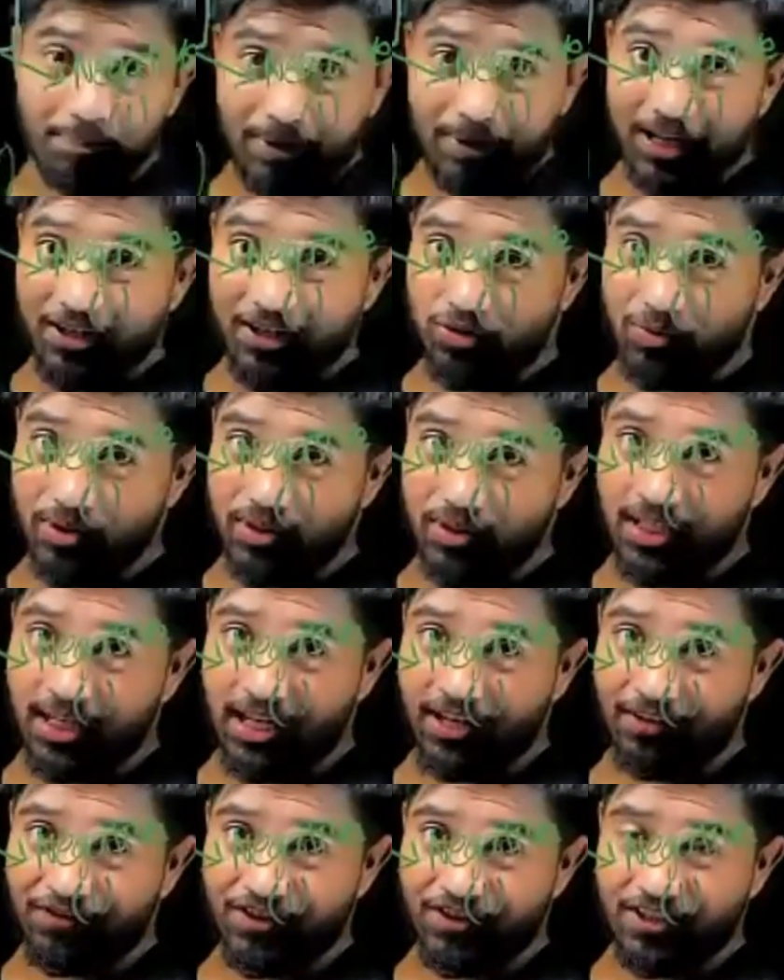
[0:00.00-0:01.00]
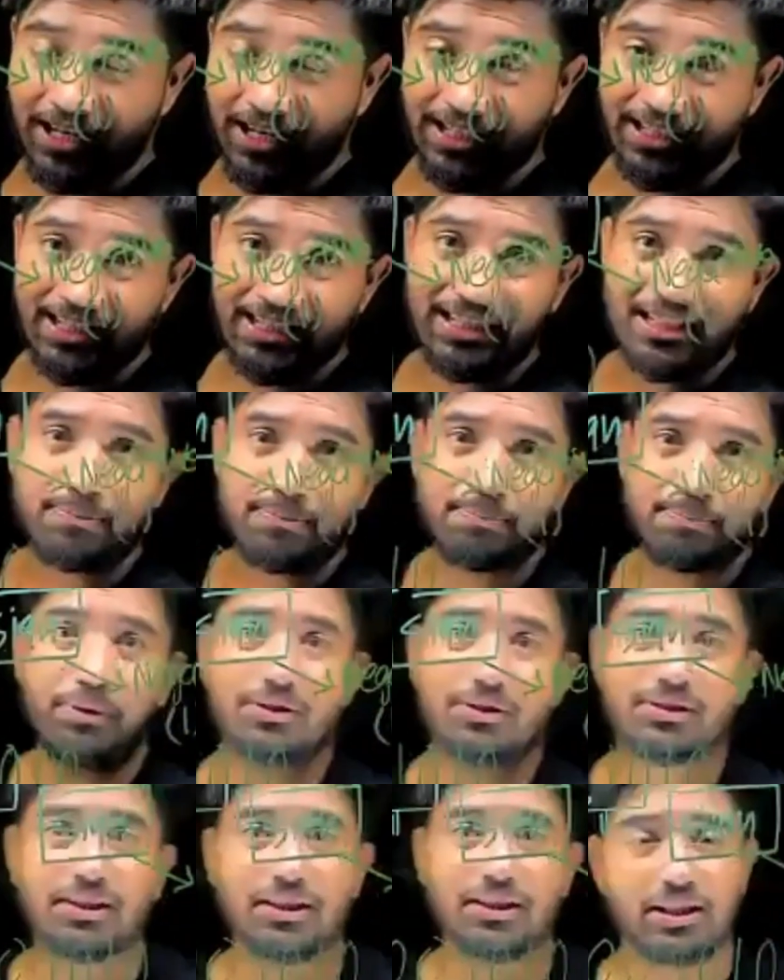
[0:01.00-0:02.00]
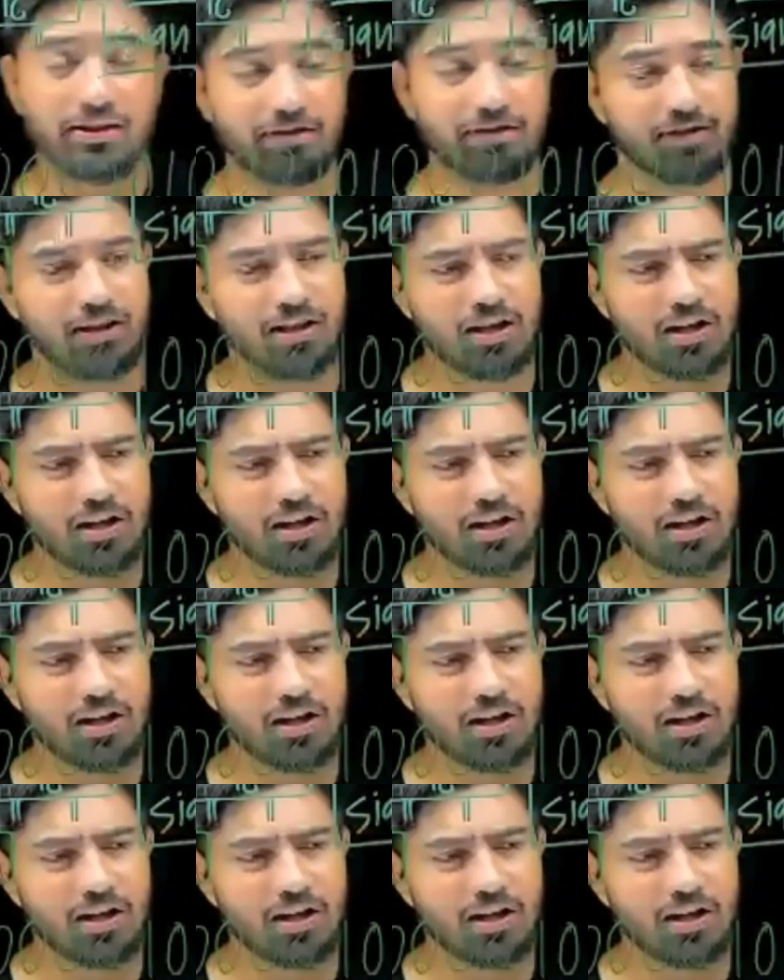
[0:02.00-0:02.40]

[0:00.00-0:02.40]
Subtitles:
place toward the left side, it is positive.